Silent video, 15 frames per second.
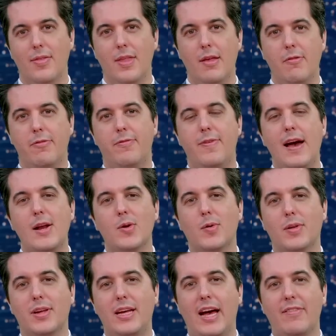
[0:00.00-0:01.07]
The
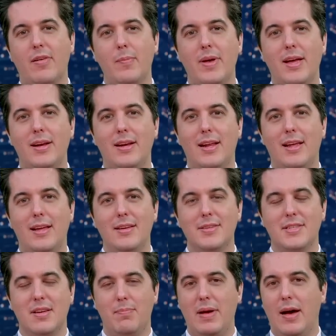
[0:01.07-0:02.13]
federal government
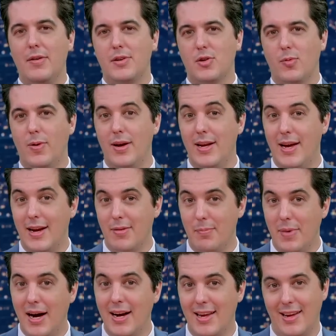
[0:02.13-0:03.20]
is about to run out of
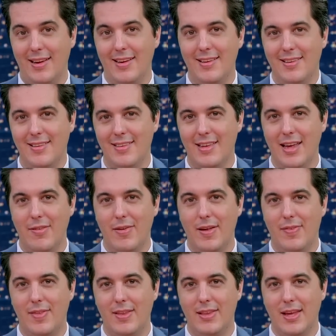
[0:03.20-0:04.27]
money. They've
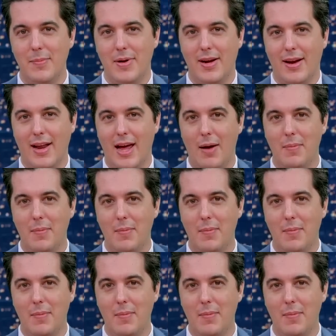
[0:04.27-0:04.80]
hit the limit on how